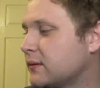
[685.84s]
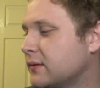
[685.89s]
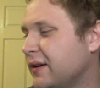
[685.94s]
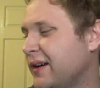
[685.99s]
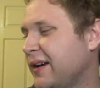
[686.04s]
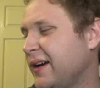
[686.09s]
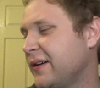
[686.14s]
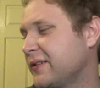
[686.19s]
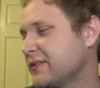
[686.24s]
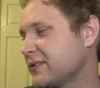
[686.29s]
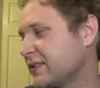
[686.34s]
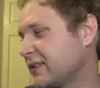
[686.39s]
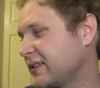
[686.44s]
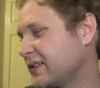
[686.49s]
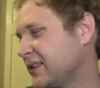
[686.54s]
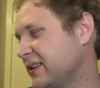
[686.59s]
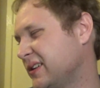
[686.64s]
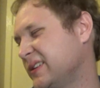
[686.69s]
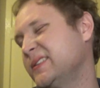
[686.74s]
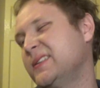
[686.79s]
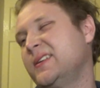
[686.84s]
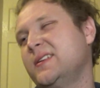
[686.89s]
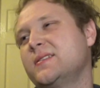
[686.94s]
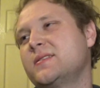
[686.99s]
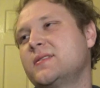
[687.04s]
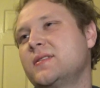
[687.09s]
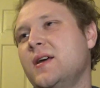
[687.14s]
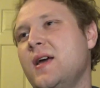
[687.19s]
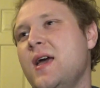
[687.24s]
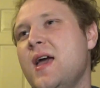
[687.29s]
I was like,
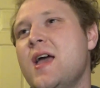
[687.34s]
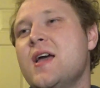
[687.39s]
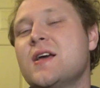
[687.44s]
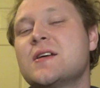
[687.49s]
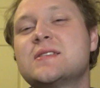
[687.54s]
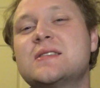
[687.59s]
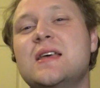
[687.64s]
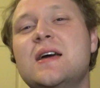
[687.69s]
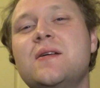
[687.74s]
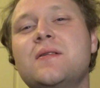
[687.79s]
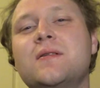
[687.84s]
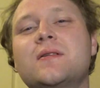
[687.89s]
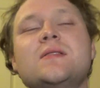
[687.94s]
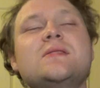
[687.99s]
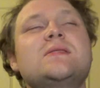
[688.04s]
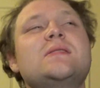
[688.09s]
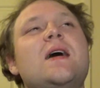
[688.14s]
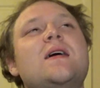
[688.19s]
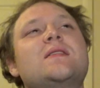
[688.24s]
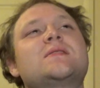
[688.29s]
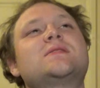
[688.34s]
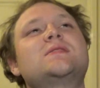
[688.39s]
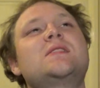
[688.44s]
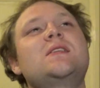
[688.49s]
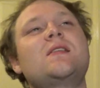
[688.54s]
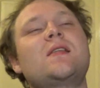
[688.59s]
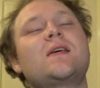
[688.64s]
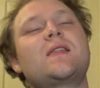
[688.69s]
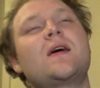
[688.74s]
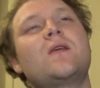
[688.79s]
that's... Because a
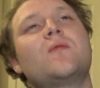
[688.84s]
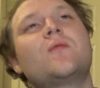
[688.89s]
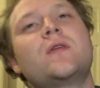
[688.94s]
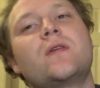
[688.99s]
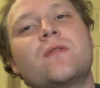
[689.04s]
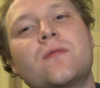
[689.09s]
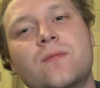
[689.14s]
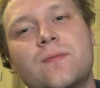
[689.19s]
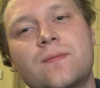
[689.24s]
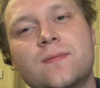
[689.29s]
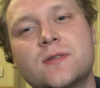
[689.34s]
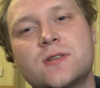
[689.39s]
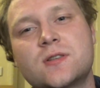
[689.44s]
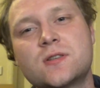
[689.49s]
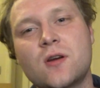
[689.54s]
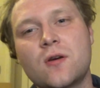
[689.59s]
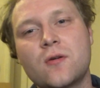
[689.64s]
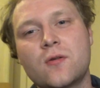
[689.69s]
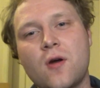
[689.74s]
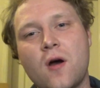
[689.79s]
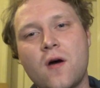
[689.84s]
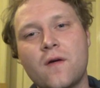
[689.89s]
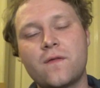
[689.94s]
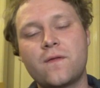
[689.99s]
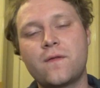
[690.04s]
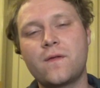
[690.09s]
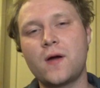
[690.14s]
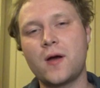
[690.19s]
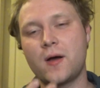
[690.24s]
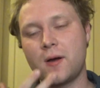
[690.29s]
scene like that would have shown
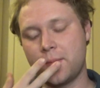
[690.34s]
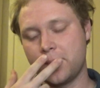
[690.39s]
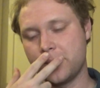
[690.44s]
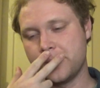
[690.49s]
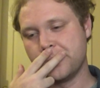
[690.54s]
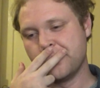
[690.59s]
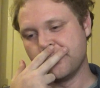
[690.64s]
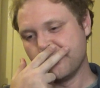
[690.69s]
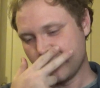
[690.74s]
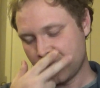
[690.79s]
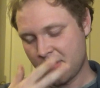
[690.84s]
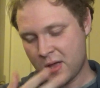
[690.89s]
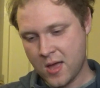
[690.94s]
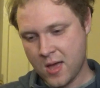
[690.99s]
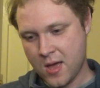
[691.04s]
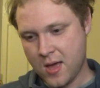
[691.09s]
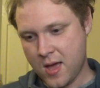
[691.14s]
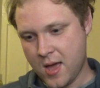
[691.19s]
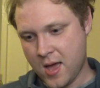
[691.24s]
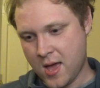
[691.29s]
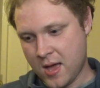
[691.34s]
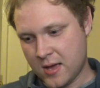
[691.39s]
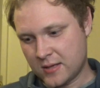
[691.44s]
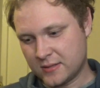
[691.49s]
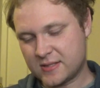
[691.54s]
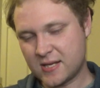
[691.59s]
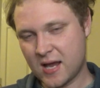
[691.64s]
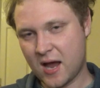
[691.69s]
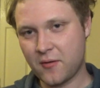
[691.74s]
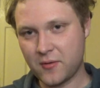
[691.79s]
off
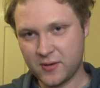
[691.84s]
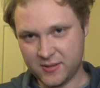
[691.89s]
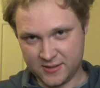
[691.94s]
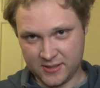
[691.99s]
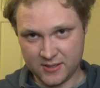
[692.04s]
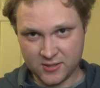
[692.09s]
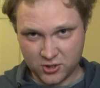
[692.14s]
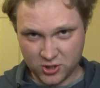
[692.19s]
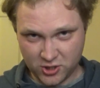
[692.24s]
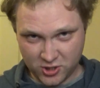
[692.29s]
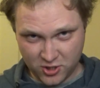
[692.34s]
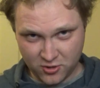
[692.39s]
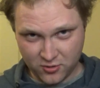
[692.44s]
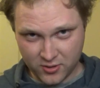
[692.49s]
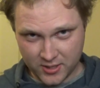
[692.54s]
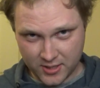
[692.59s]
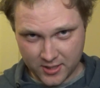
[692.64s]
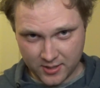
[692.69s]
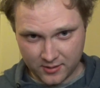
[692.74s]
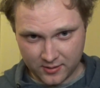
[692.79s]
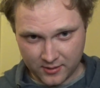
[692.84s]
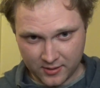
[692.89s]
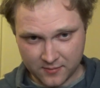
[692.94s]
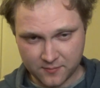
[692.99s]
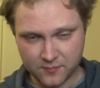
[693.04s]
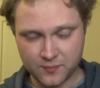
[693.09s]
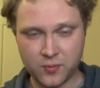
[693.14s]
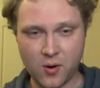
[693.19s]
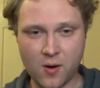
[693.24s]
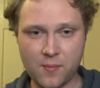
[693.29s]
Tari's ingenuity
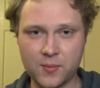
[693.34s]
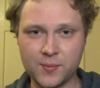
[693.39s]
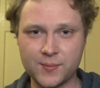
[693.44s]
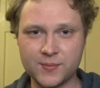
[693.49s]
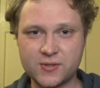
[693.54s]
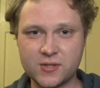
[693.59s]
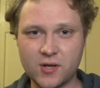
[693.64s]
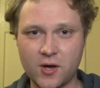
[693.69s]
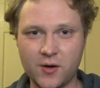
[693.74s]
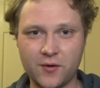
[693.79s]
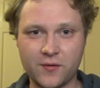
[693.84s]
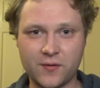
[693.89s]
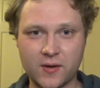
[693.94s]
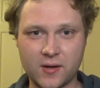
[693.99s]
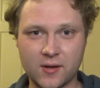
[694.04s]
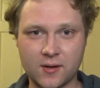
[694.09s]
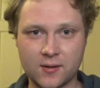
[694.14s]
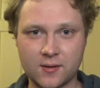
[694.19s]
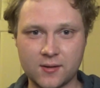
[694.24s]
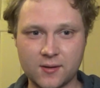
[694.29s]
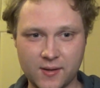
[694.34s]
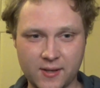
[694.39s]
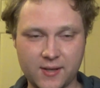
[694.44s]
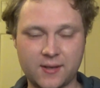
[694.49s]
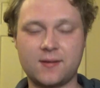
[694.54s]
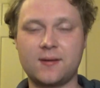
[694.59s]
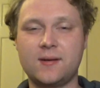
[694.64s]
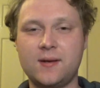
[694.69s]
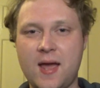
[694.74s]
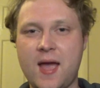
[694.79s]
and problem solving, like,
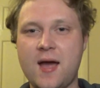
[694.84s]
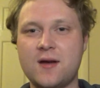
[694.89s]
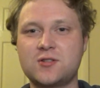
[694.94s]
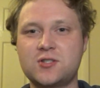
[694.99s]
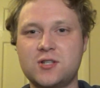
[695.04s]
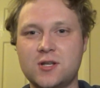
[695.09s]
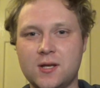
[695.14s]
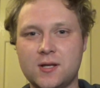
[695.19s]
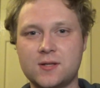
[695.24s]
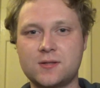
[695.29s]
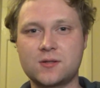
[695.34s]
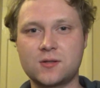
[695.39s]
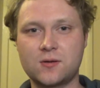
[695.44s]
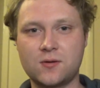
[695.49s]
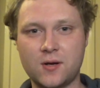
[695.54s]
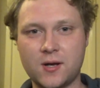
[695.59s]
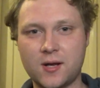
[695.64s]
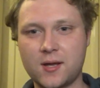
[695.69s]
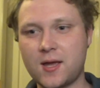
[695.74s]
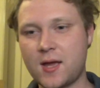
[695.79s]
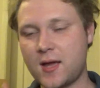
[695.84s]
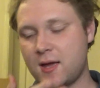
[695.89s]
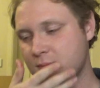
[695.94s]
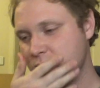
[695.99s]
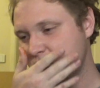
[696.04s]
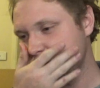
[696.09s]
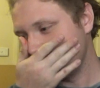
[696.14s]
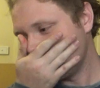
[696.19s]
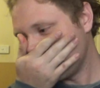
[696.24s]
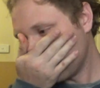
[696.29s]
and how she gets good at
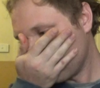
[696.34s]
games.